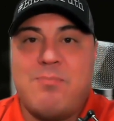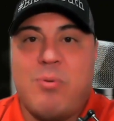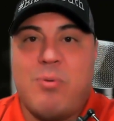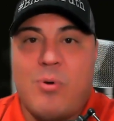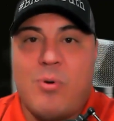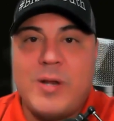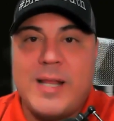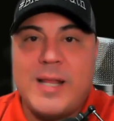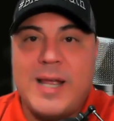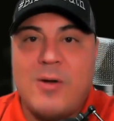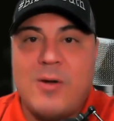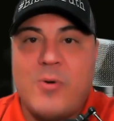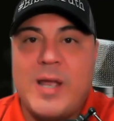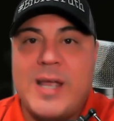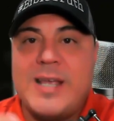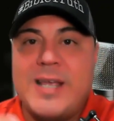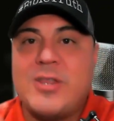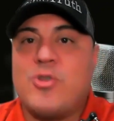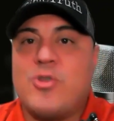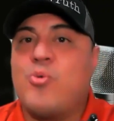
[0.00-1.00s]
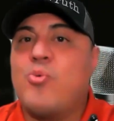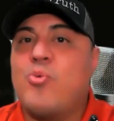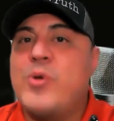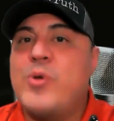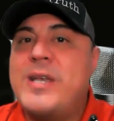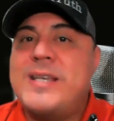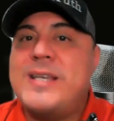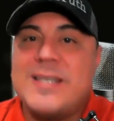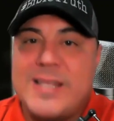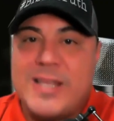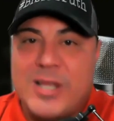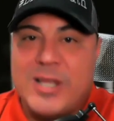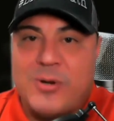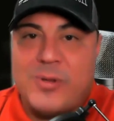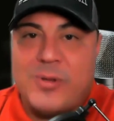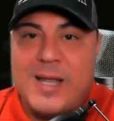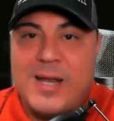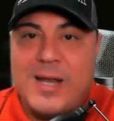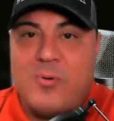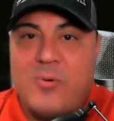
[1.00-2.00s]
born that way and the reason
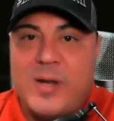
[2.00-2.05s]
they're that